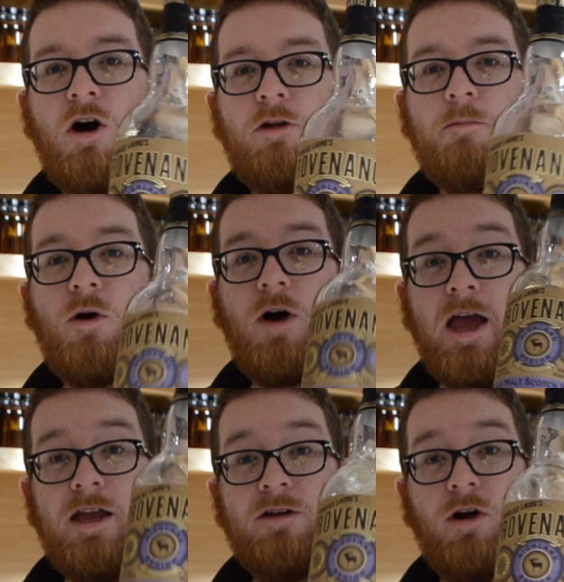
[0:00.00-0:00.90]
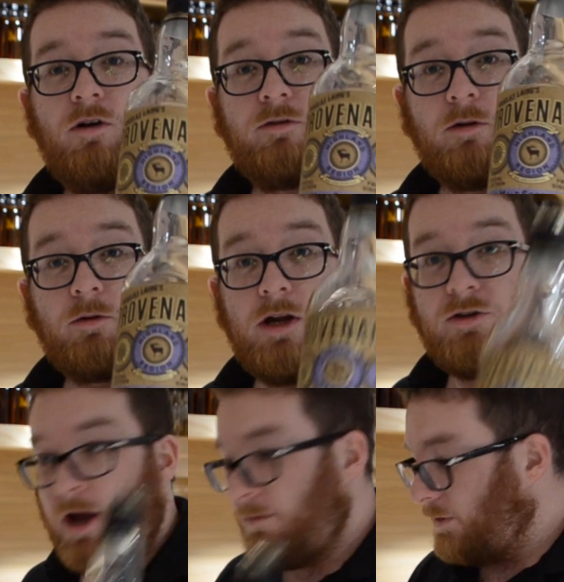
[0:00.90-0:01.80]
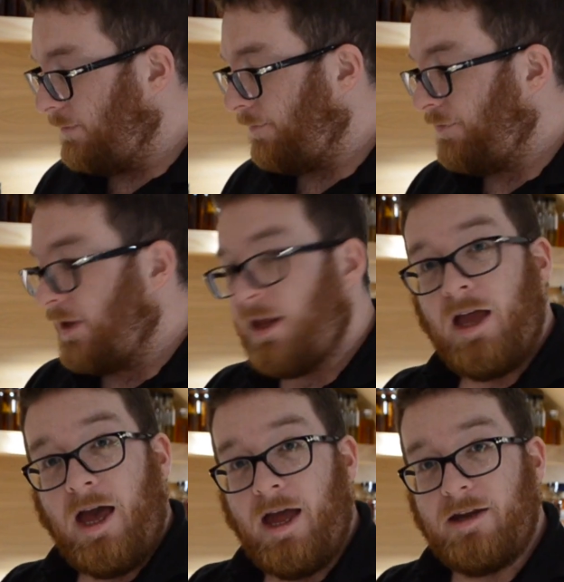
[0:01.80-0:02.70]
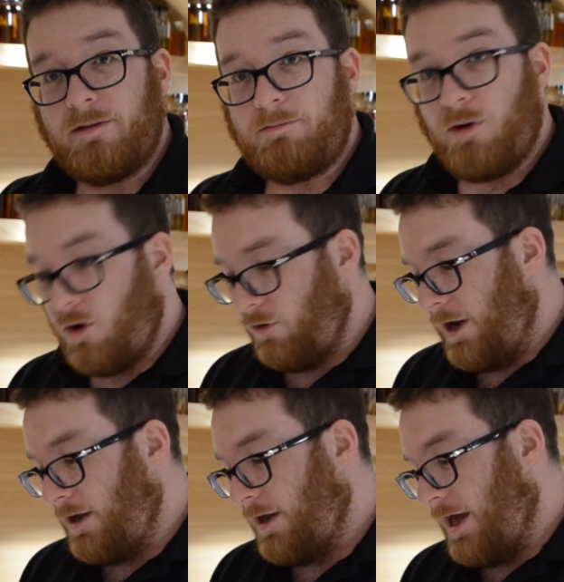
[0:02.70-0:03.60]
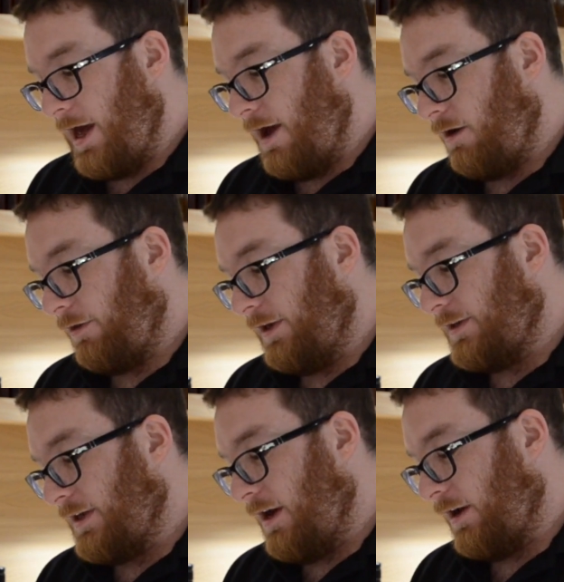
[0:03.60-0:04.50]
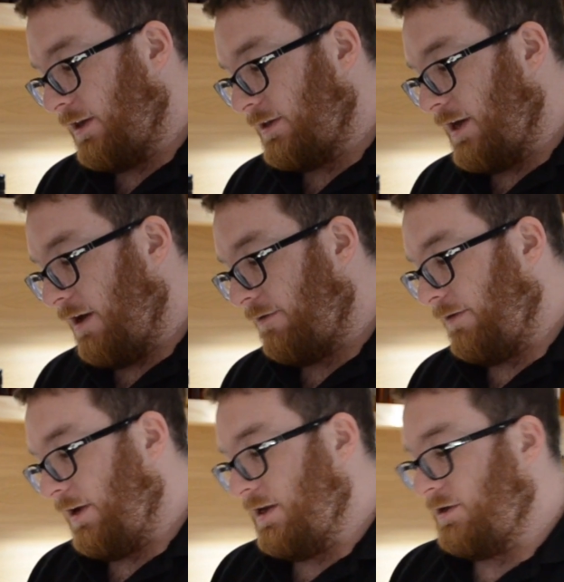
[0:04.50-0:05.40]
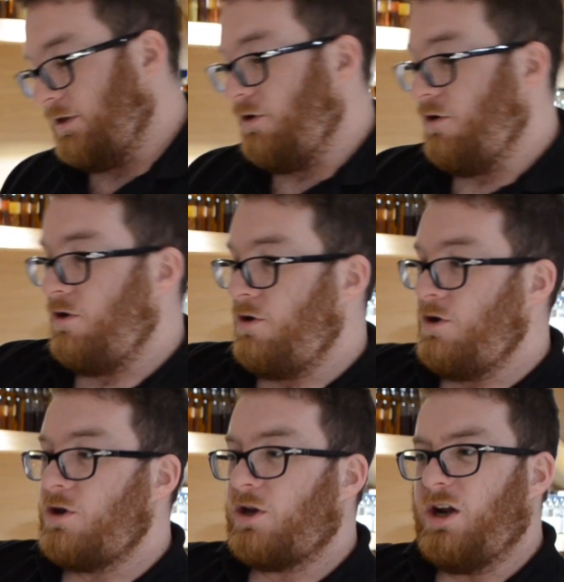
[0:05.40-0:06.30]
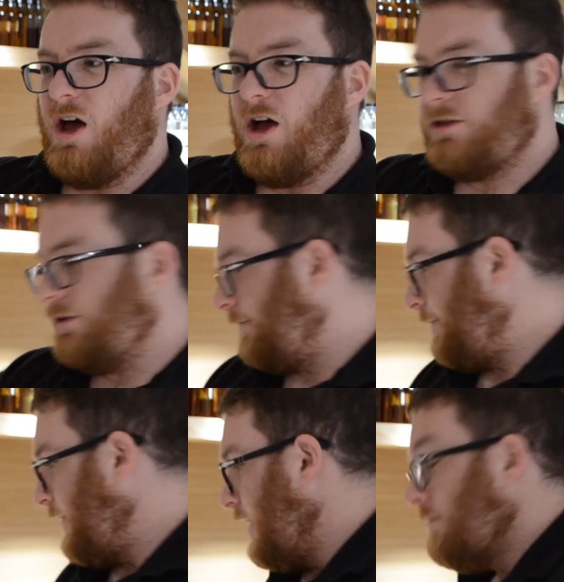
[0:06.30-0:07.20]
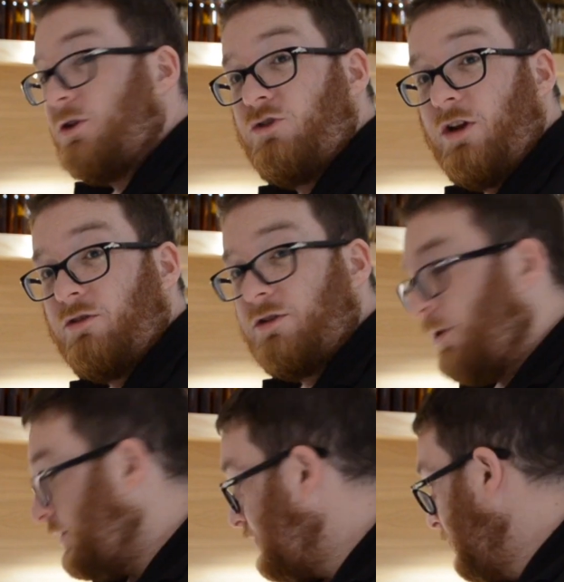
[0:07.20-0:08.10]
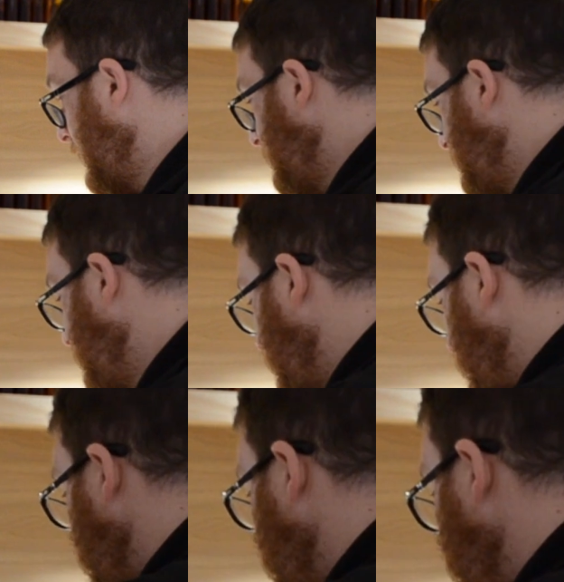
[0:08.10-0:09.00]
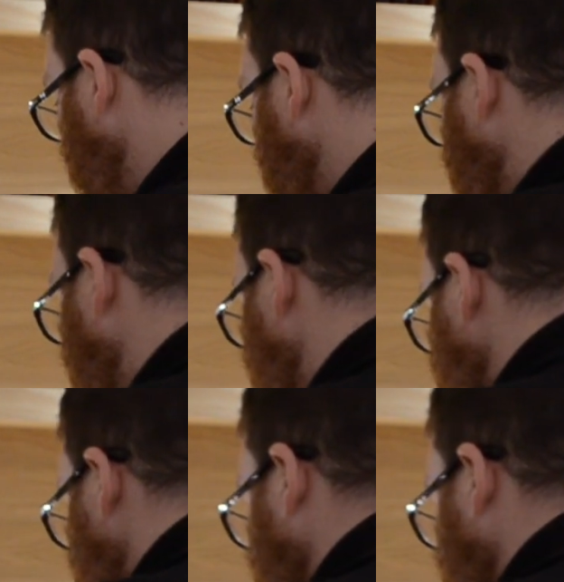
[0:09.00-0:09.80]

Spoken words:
Ardmore 8-year-old from GreatDrams and pour in a healthy slug of the stuff into your glass. Drink responsibly. Then,